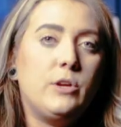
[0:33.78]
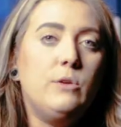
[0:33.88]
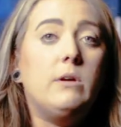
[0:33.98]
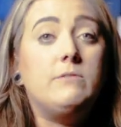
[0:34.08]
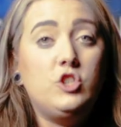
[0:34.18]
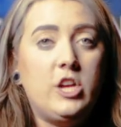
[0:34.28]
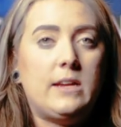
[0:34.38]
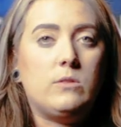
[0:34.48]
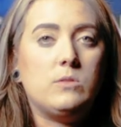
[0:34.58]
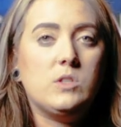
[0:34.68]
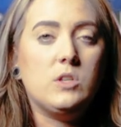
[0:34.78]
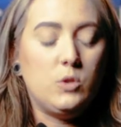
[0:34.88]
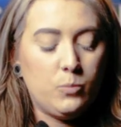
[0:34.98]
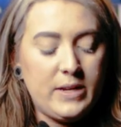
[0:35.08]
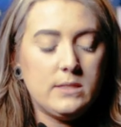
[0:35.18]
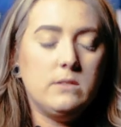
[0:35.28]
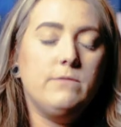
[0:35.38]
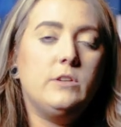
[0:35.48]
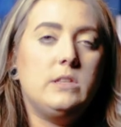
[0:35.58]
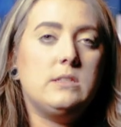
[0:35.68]
for you of channels. The reason
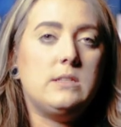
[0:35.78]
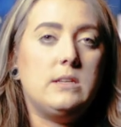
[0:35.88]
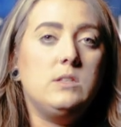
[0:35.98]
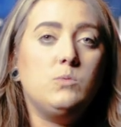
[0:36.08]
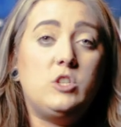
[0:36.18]
for this is,